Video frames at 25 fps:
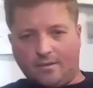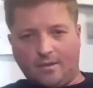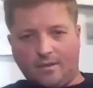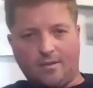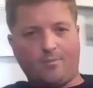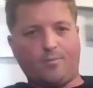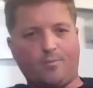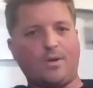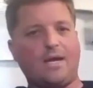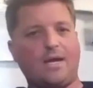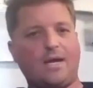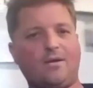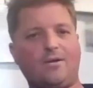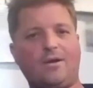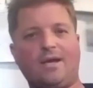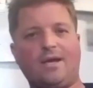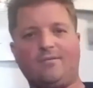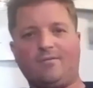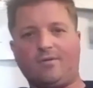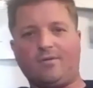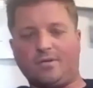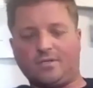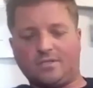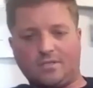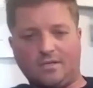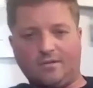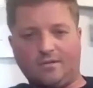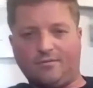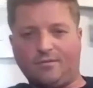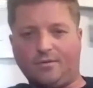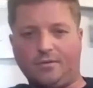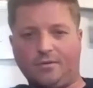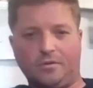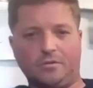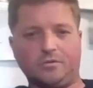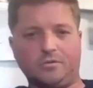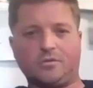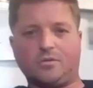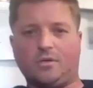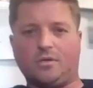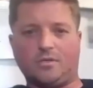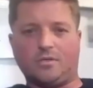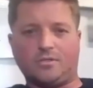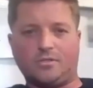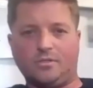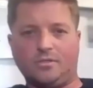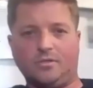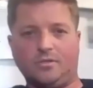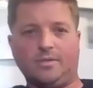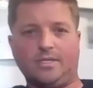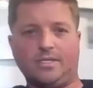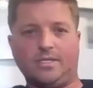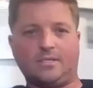I'm proud to have our stuff on those cars too.